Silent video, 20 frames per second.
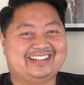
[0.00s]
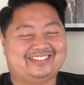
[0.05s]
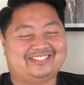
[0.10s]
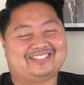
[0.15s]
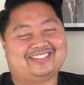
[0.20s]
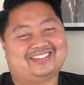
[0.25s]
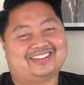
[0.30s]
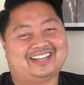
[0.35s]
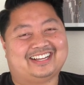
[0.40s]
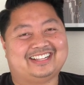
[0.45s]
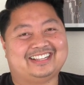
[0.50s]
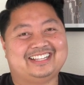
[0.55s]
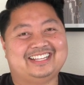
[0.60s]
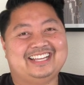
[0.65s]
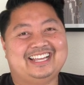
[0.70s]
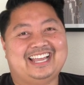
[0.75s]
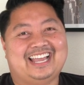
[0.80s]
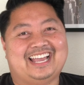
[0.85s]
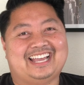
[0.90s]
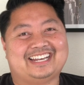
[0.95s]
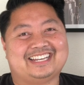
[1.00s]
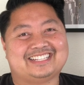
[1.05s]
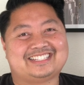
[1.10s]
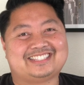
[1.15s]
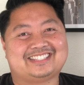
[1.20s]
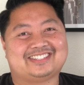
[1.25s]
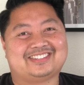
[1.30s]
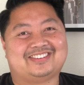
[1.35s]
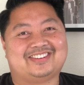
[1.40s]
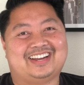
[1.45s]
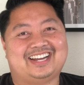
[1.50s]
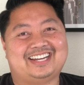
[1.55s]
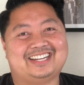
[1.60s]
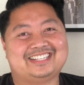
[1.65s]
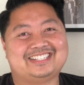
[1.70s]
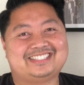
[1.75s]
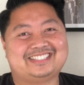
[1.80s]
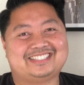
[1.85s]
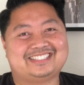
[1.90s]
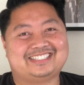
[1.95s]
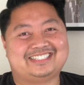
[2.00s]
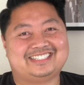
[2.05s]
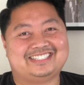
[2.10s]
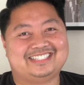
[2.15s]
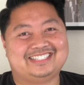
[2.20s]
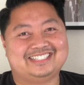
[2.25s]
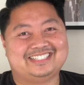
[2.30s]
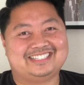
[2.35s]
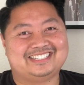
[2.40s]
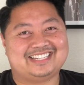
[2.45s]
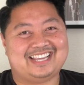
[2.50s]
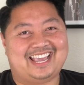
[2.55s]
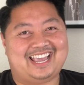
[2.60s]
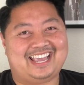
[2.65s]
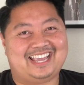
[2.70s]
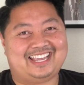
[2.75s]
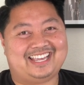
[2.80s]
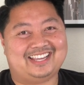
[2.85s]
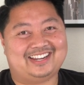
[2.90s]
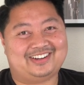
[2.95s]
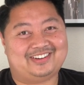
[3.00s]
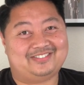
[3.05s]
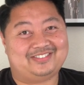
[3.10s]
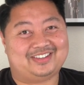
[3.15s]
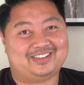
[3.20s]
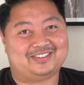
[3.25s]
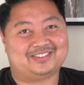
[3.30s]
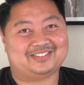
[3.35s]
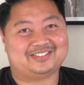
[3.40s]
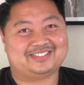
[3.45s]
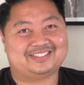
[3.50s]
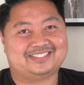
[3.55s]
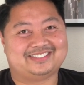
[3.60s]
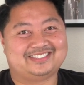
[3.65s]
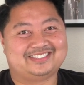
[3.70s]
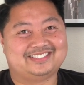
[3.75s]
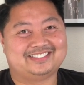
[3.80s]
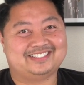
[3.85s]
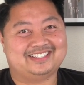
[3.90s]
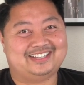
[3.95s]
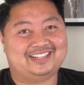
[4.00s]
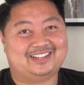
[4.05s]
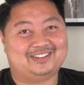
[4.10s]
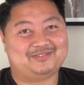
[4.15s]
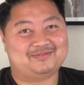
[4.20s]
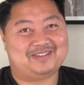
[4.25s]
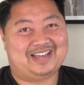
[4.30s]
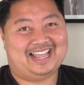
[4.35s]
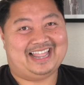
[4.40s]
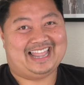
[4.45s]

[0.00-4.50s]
Rogel. And it's the greatest day interviews of my